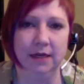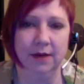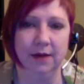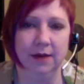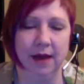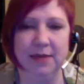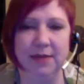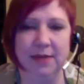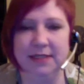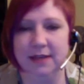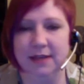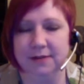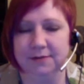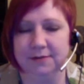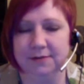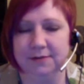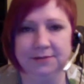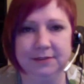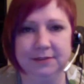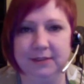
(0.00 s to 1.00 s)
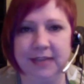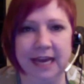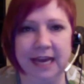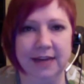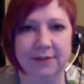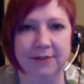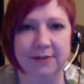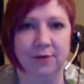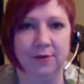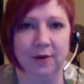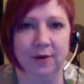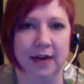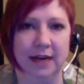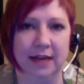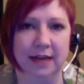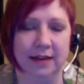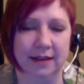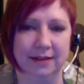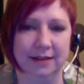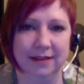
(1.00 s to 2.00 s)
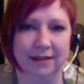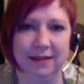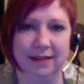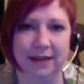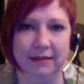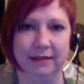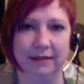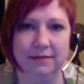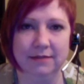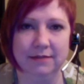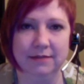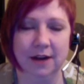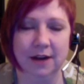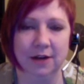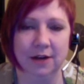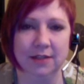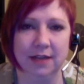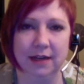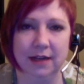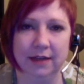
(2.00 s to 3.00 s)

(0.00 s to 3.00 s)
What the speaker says: I myself can't afford anything that they are selling.